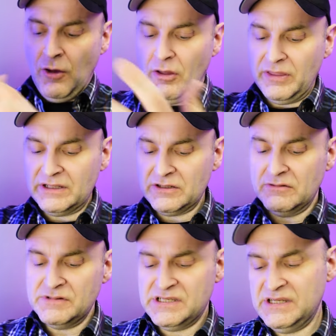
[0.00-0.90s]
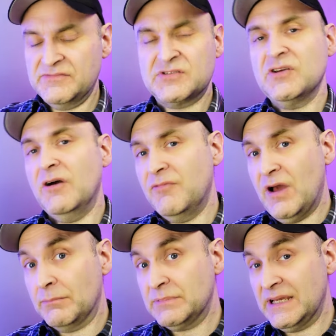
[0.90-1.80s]
or they don't receive
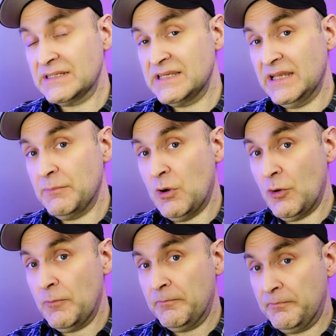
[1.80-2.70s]
software updates anymore.